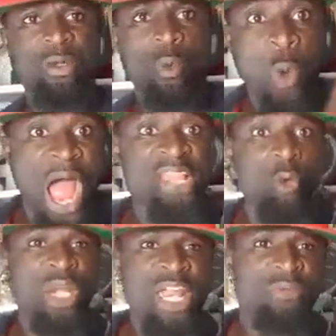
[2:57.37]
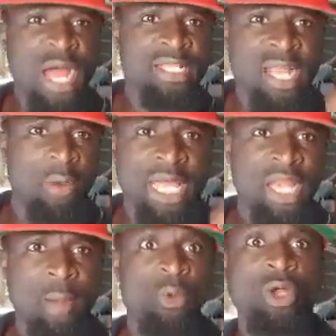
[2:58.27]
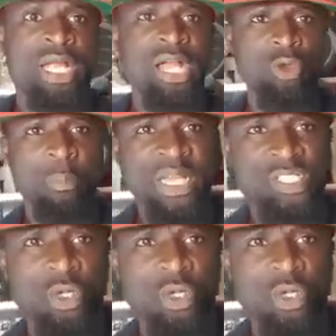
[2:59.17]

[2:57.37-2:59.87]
Where you live right now in abroad, can you beat